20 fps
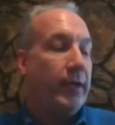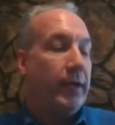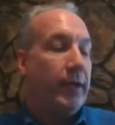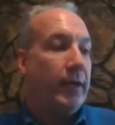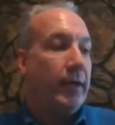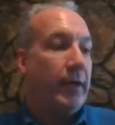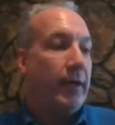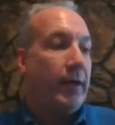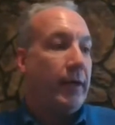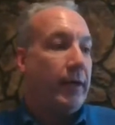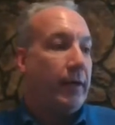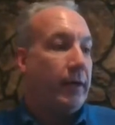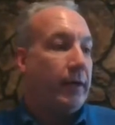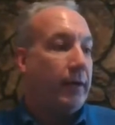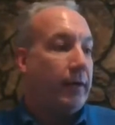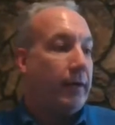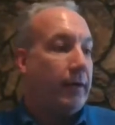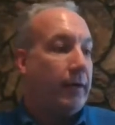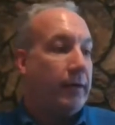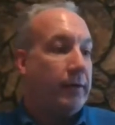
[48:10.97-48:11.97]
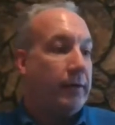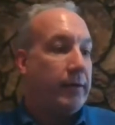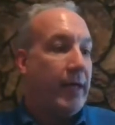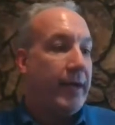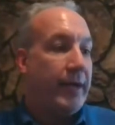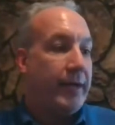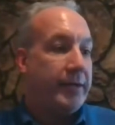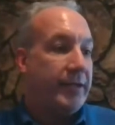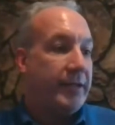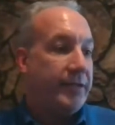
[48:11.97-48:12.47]
uh, an
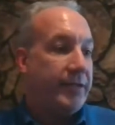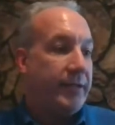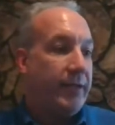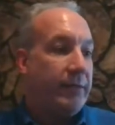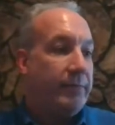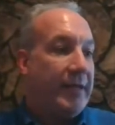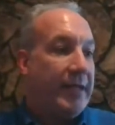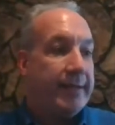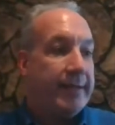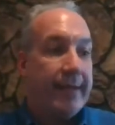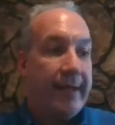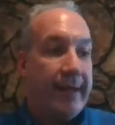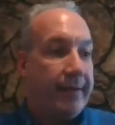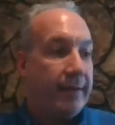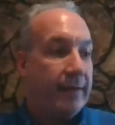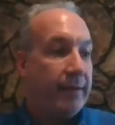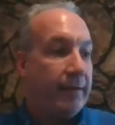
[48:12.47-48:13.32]
existing Meet kit,